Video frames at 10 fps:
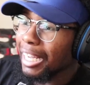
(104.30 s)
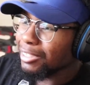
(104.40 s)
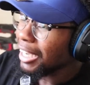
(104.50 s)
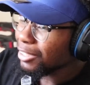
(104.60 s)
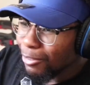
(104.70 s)

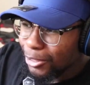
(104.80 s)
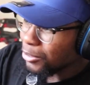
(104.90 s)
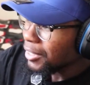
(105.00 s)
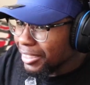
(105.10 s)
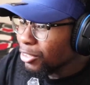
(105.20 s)
I told
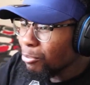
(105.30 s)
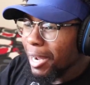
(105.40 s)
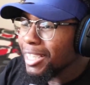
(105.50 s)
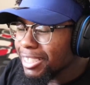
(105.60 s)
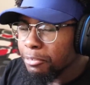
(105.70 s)
you,
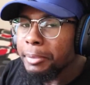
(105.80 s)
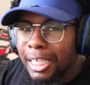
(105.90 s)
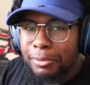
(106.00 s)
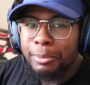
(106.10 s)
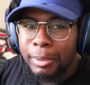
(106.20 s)
nobody's ever been
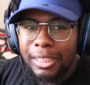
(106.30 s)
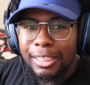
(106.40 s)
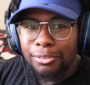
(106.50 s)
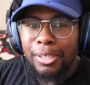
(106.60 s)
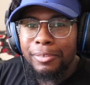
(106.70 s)
able to beat
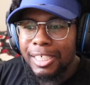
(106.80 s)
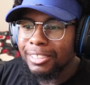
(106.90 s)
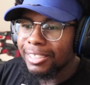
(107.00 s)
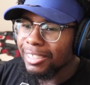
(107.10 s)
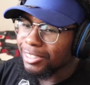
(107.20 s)
a 12
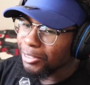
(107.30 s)
Kizuki.